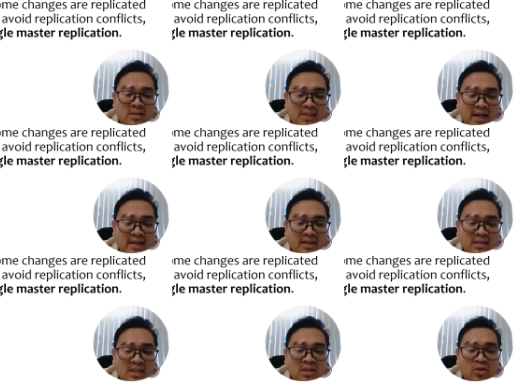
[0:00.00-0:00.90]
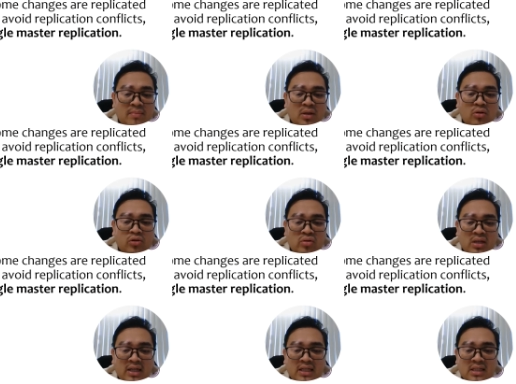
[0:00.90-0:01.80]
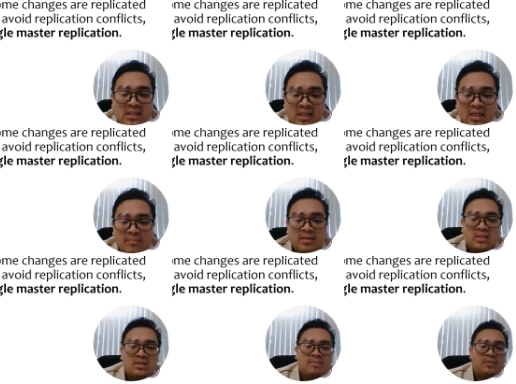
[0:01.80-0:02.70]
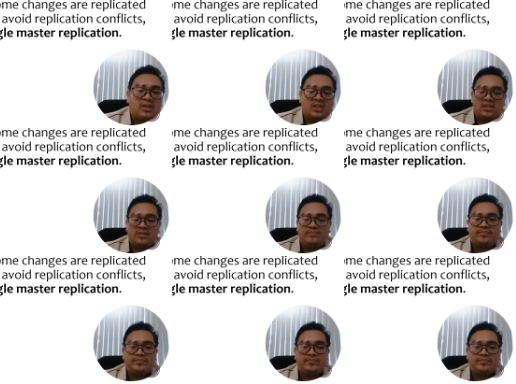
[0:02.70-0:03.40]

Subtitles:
assign a single domain controller as a single master replication.